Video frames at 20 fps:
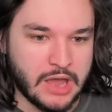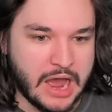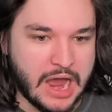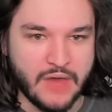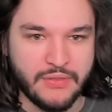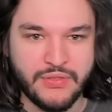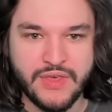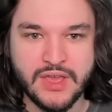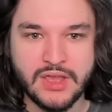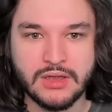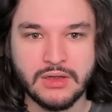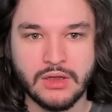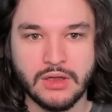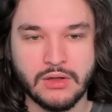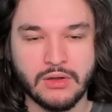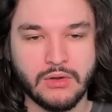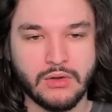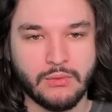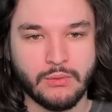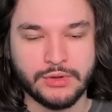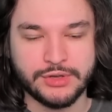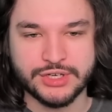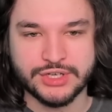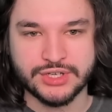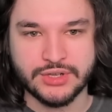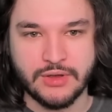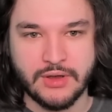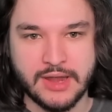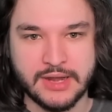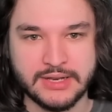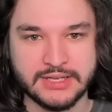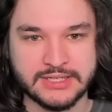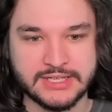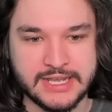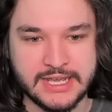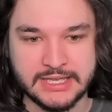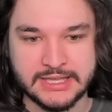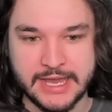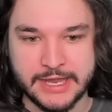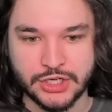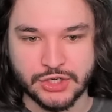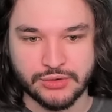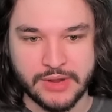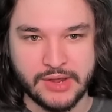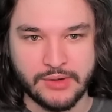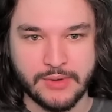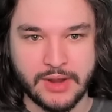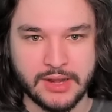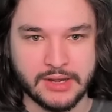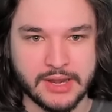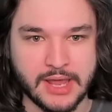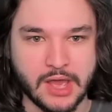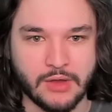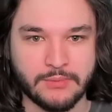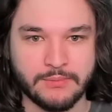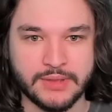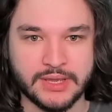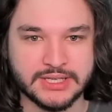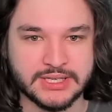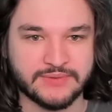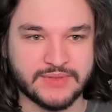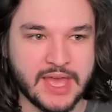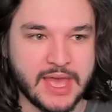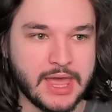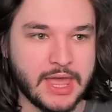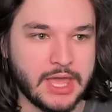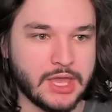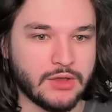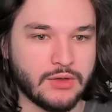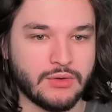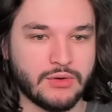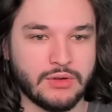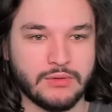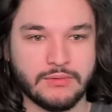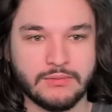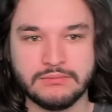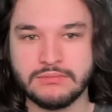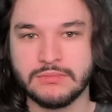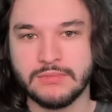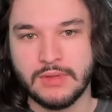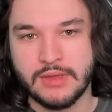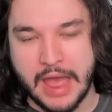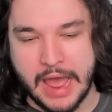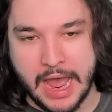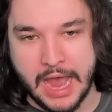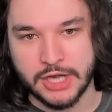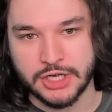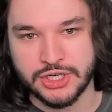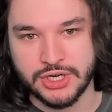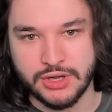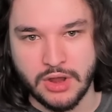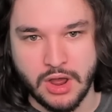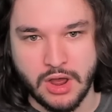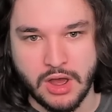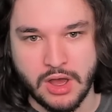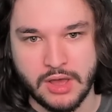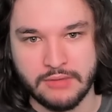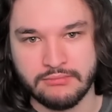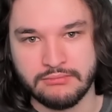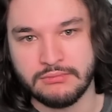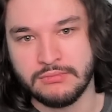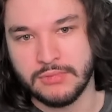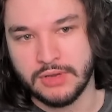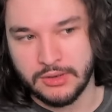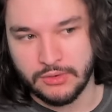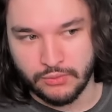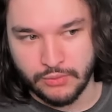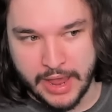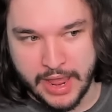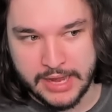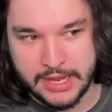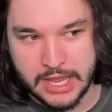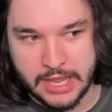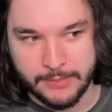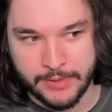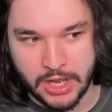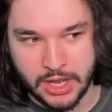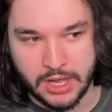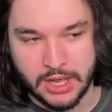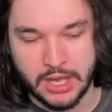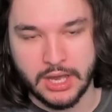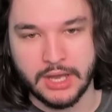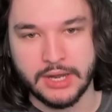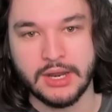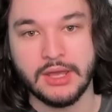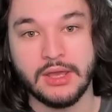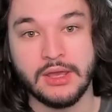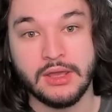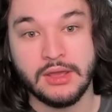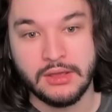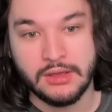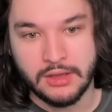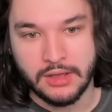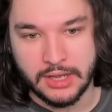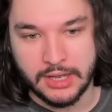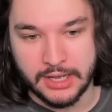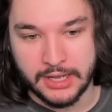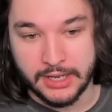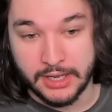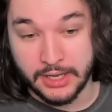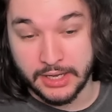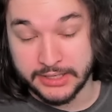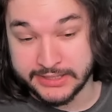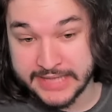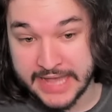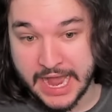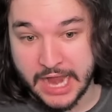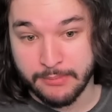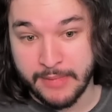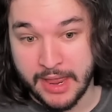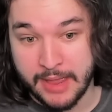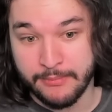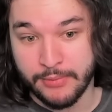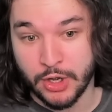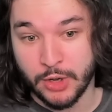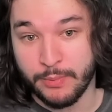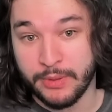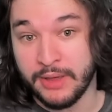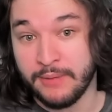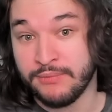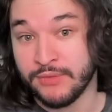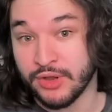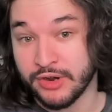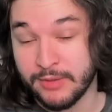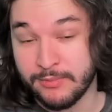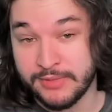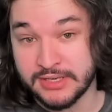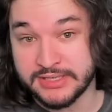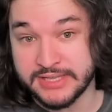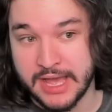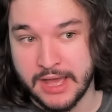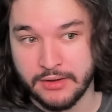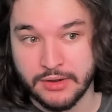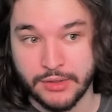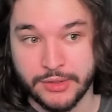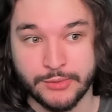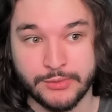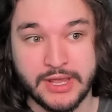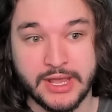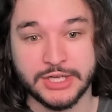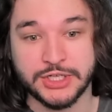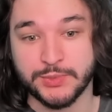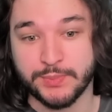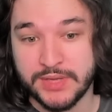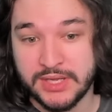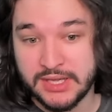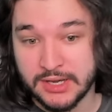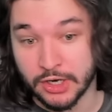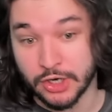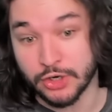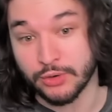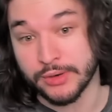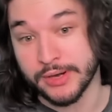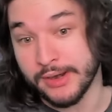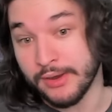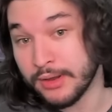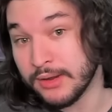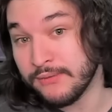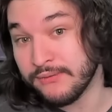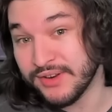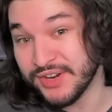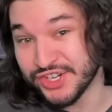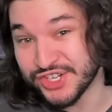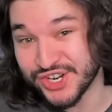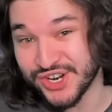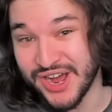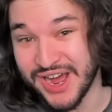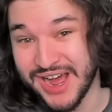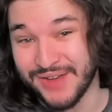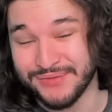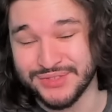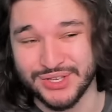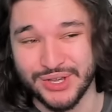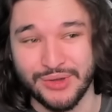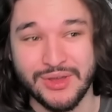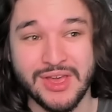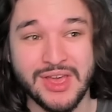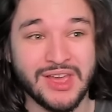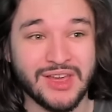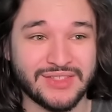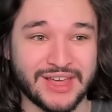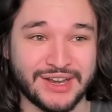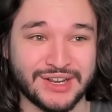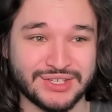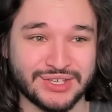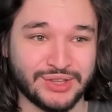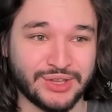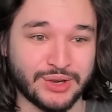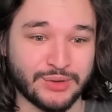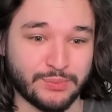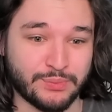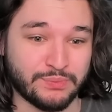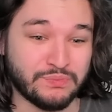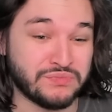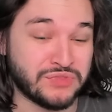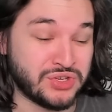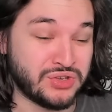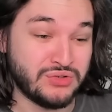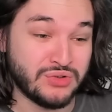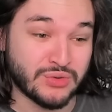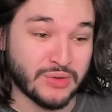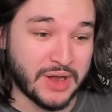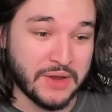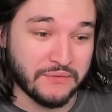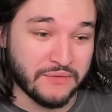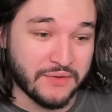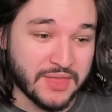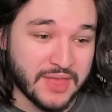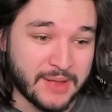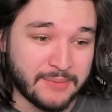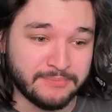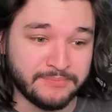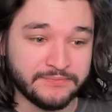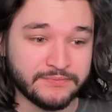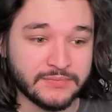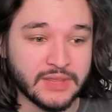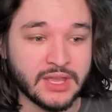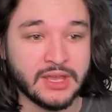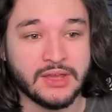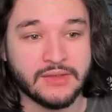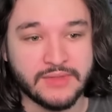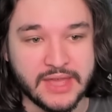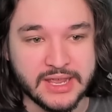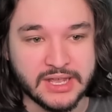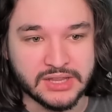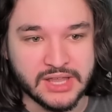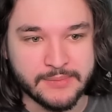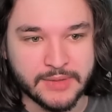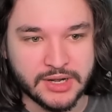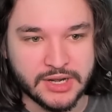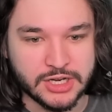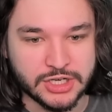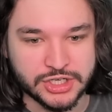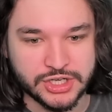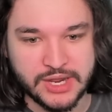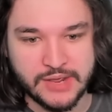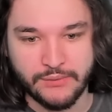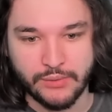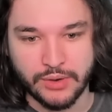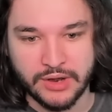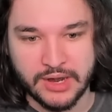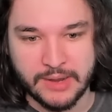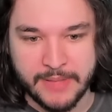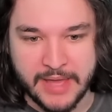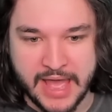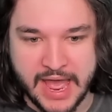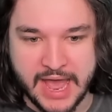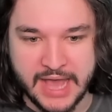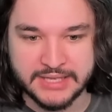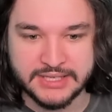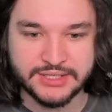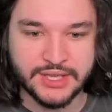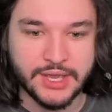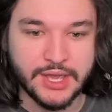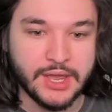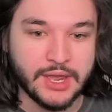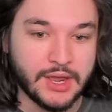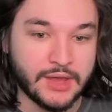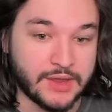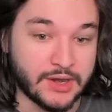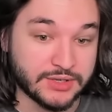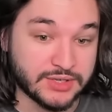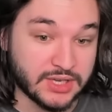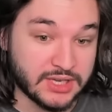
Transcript: think we'll just go ahead and take that trade right now, because if they action Han, ready up Han, attack my Boba, they're going to be down to 3 HP, and our Greedo can finish it off, so that doesn't look too great for them. They claimed initiative. We're going to pass. There's a